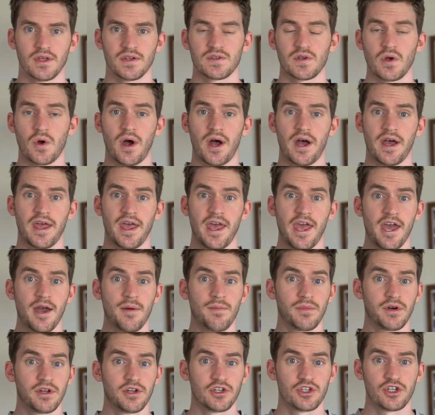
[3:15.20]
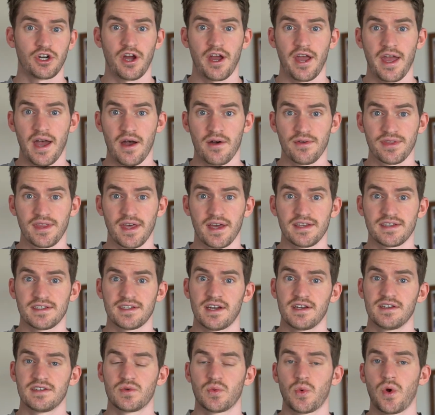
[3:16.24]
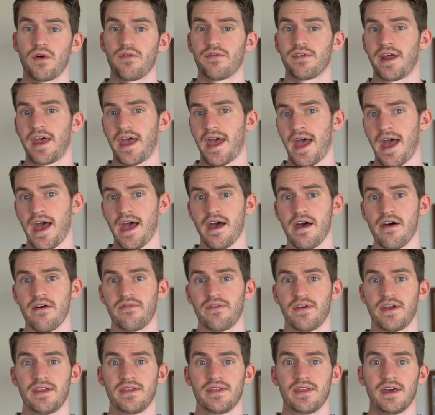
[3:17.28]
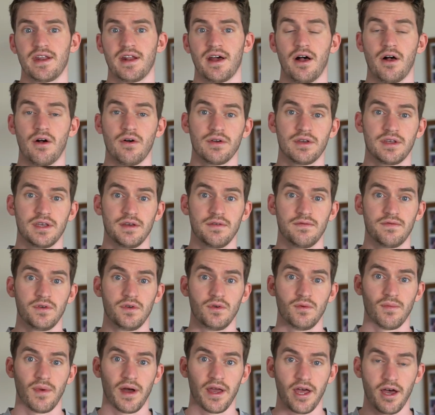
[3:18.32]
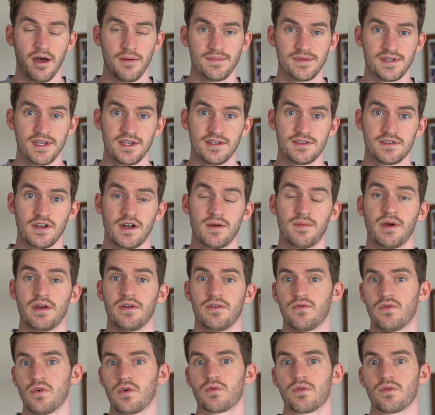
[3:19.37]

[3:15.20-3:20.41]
So I am going to try out that size 12.5, and then I'll give you my updates on my full